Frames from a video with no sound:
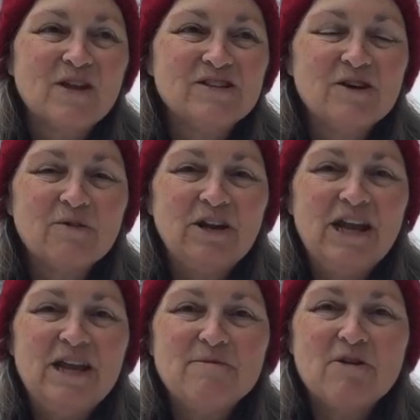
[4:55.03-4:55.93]
So we're going to
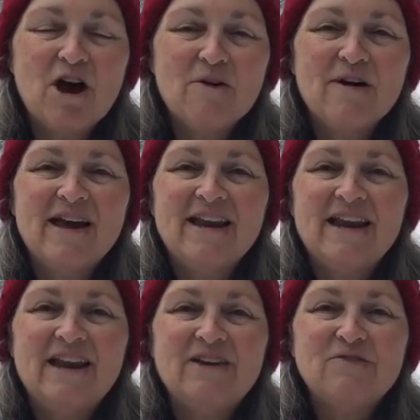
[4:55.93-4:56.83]
keep going,
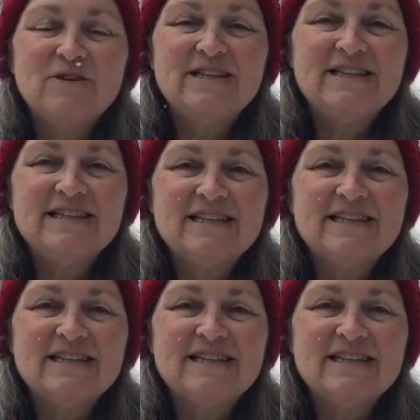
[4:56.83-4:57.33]
and if we see